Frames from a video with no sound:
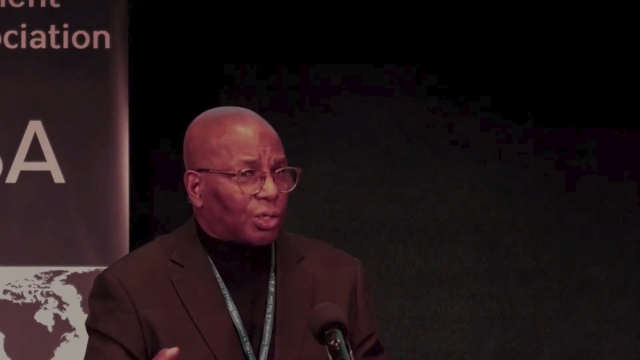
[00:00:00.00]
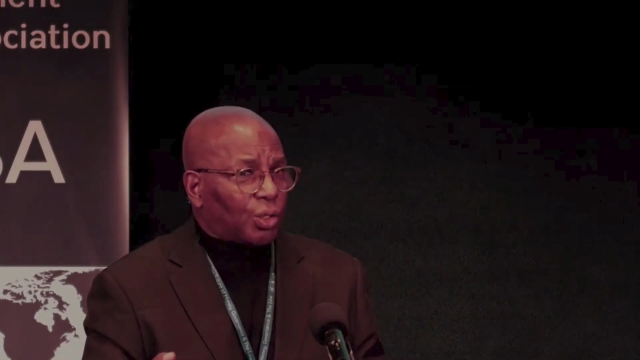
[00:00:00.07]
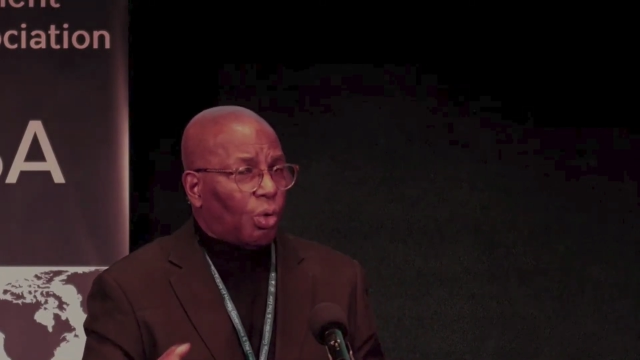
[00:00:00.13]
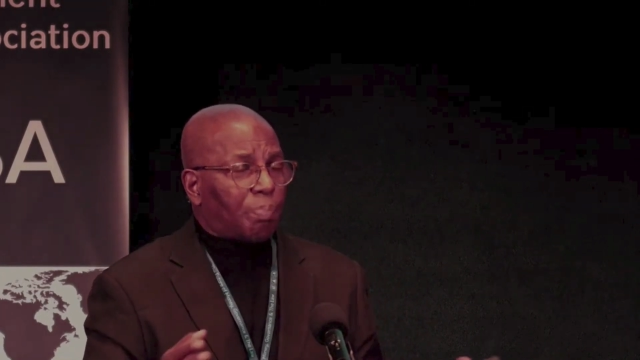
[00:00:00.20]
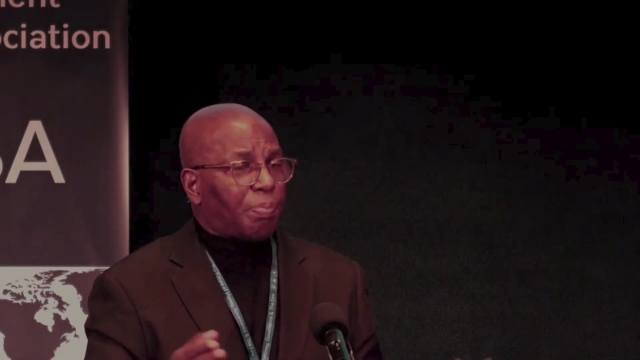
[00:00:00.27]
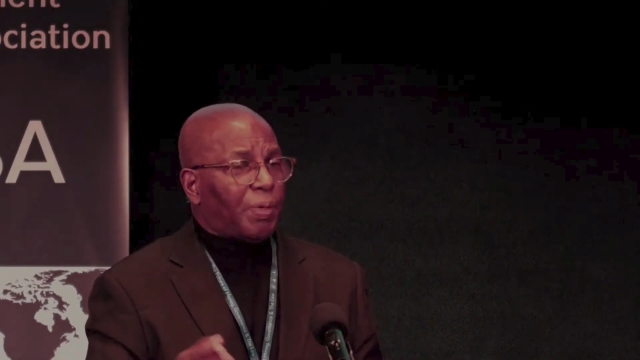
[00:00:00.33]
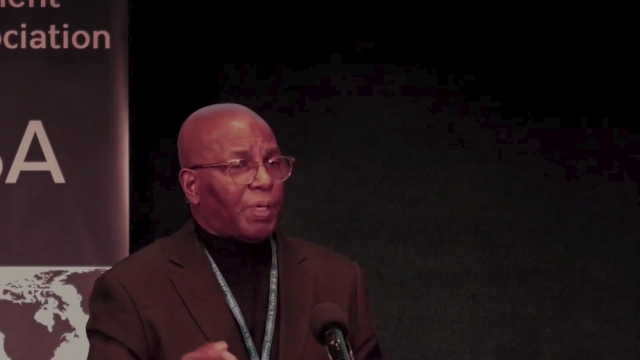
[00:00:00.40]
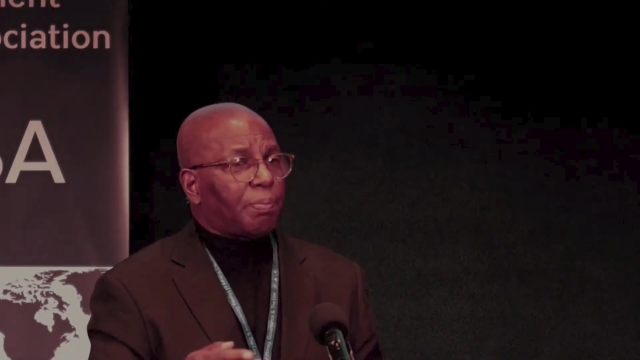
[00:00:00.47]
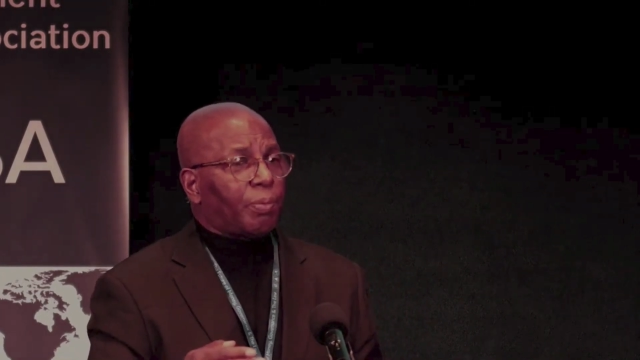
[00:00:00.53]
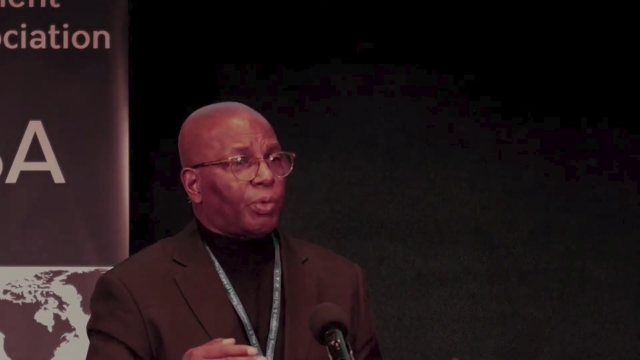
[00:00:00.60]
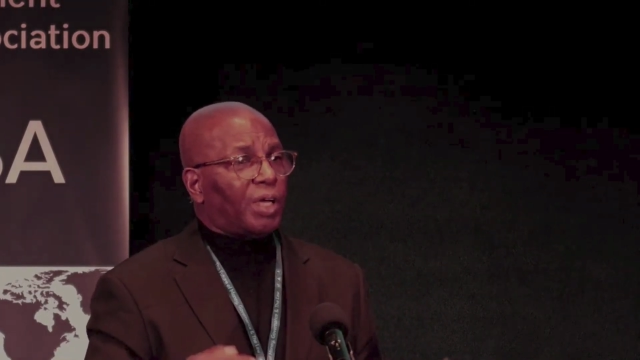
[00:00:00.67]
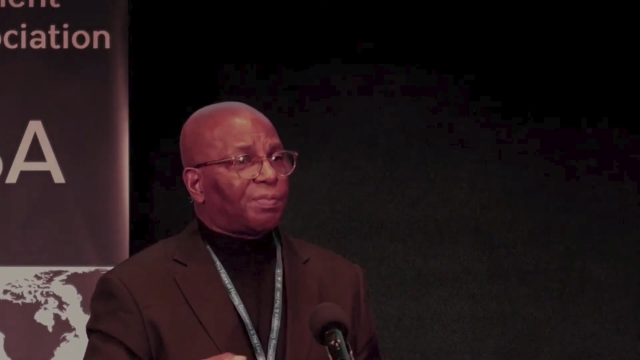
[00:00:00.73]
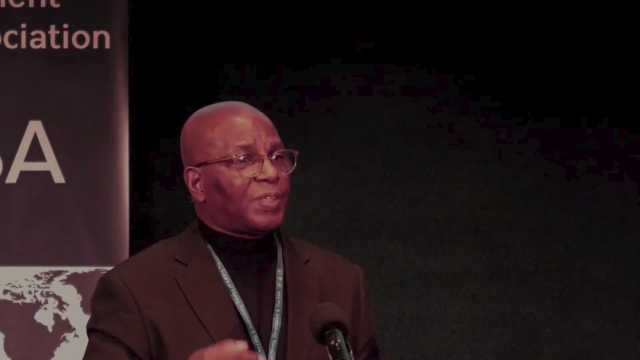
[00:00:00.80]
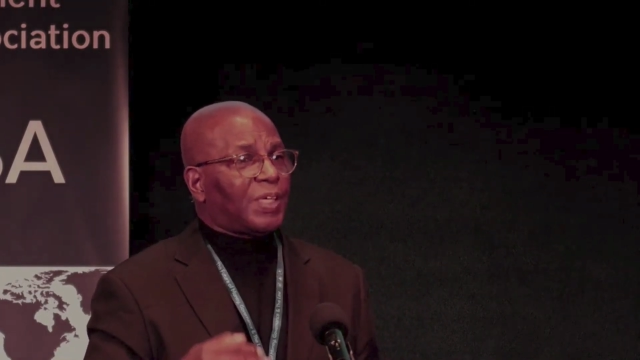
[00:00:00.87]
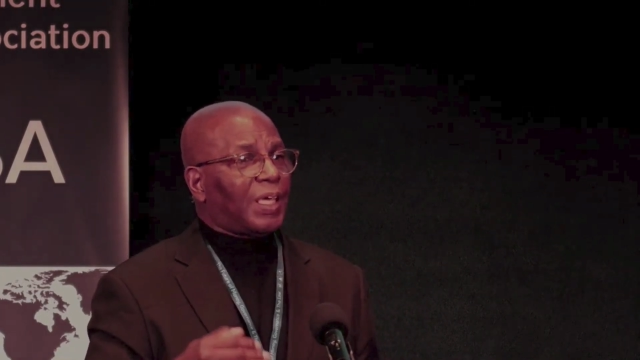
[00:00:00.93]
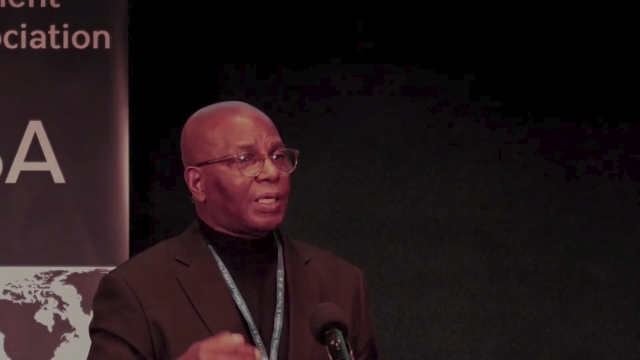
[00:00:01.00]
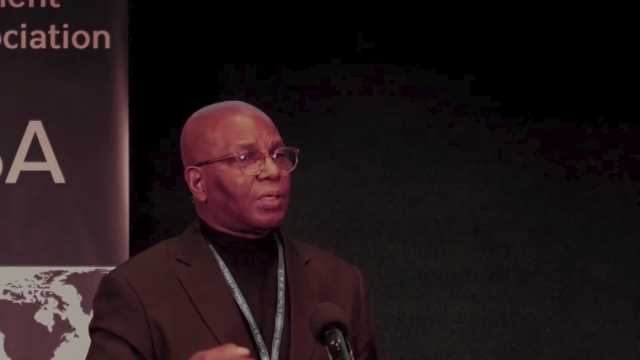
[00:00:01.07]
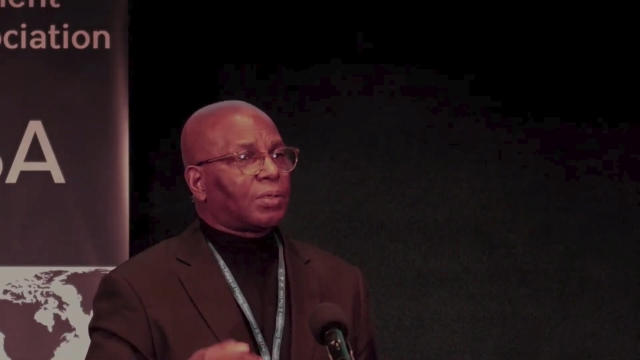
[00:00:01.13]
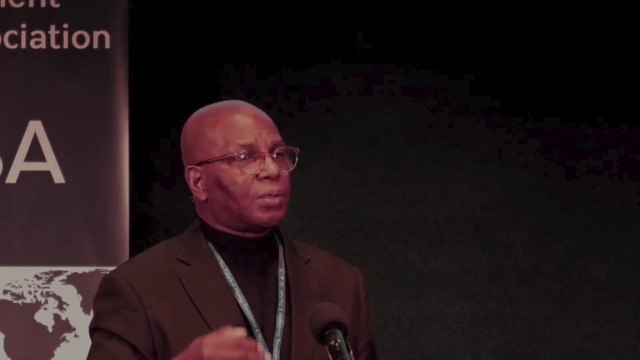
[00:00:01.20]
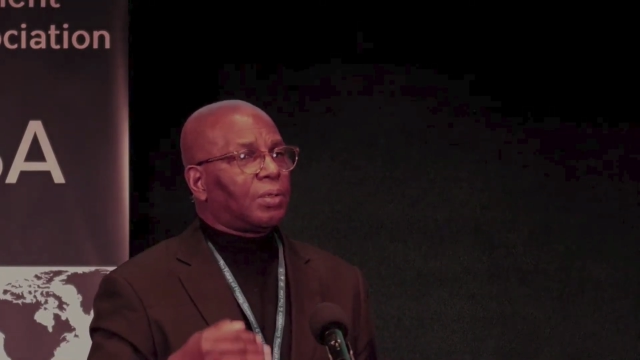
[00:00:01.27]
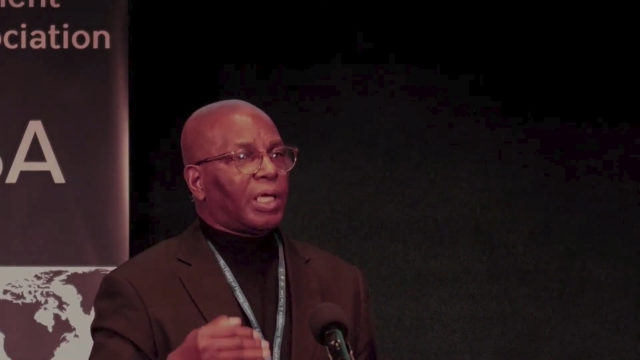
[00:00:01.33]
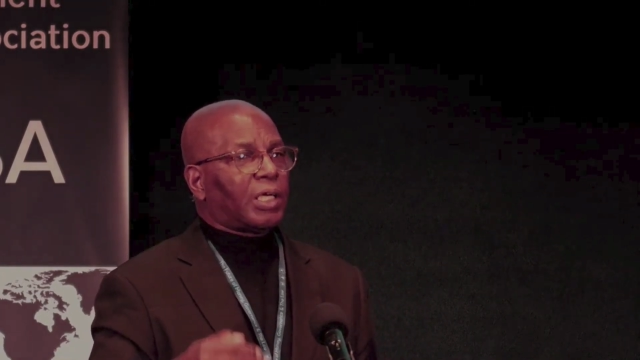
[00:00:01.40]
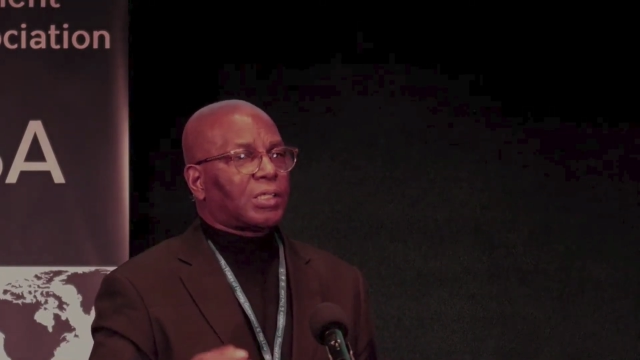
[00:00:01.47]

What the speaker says: You want people who have technical